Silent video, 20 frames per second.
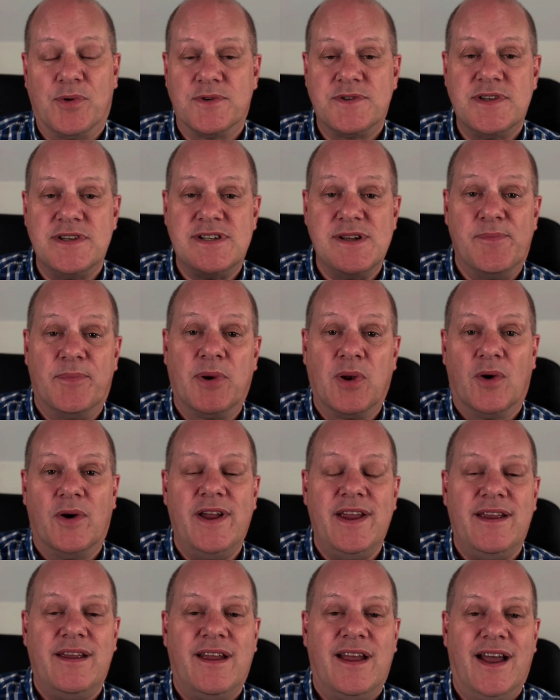or to
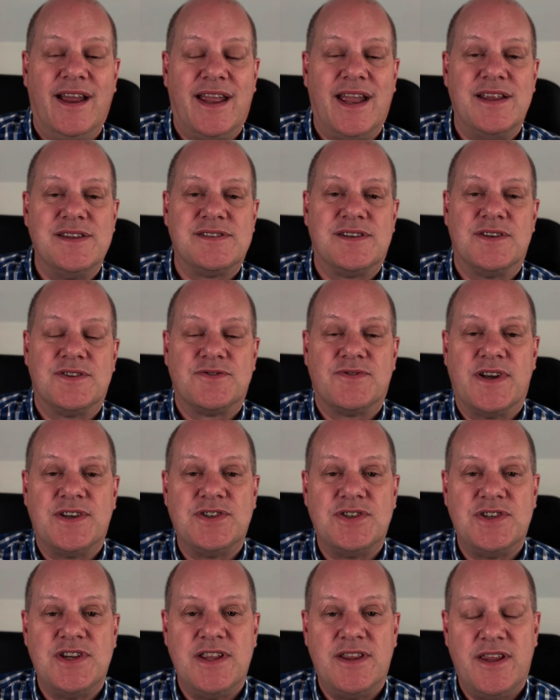deploy against a
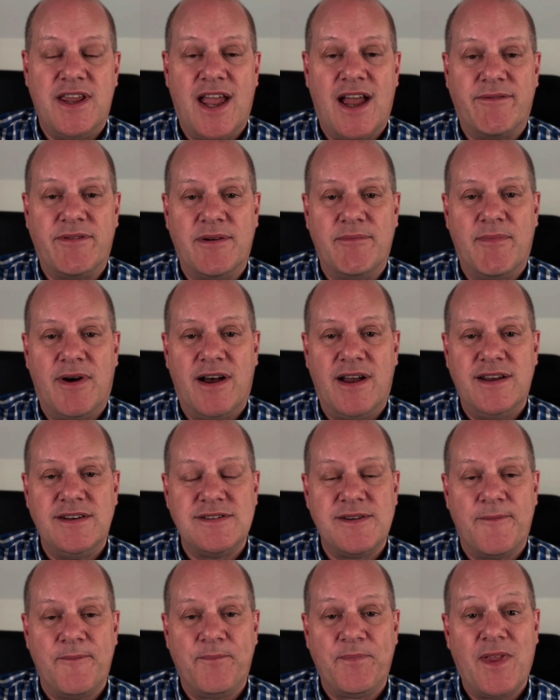strategy that you have in mind.